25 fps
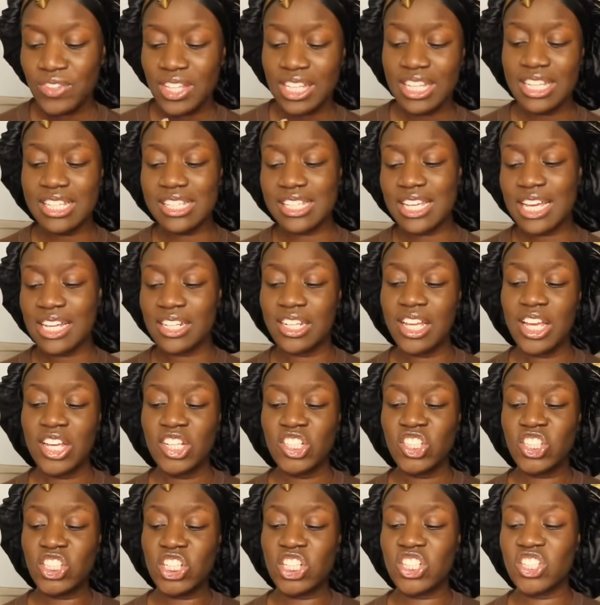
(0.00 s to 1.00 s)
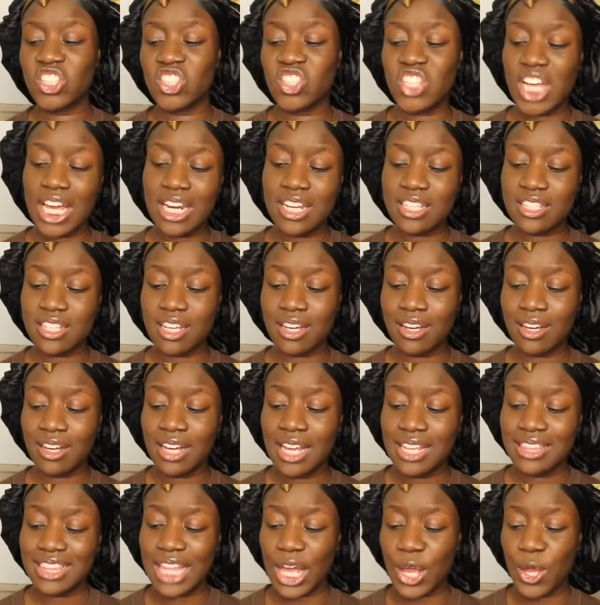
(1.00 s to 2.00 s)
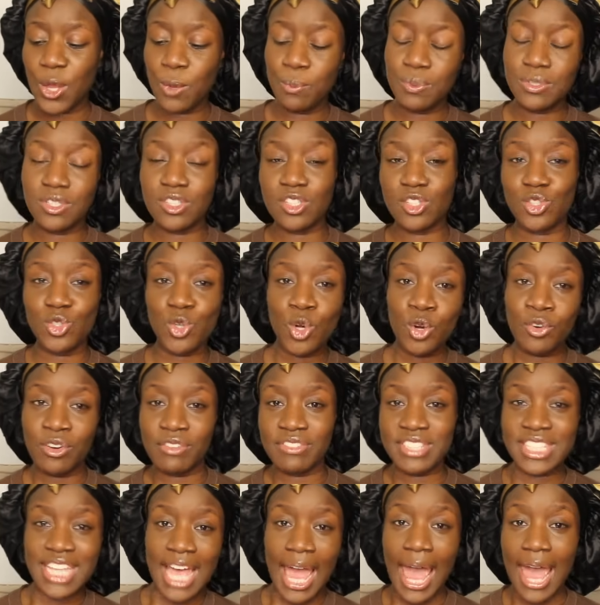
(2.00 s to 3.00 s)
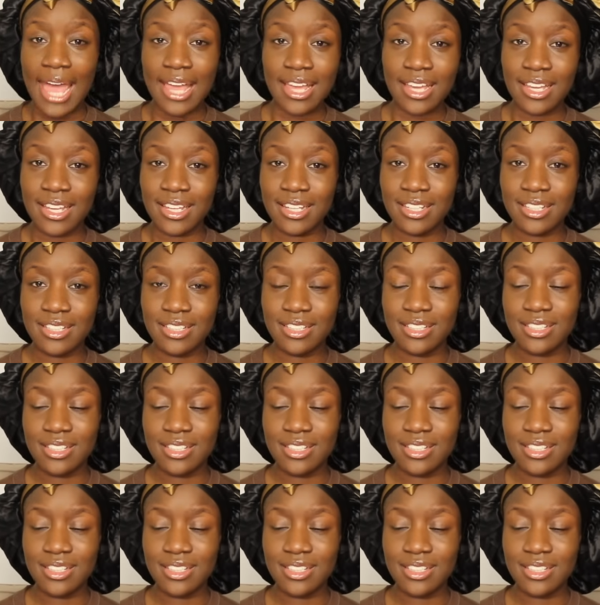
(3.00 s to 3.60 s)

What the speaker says: He said, she's the janitor that opens the door every day.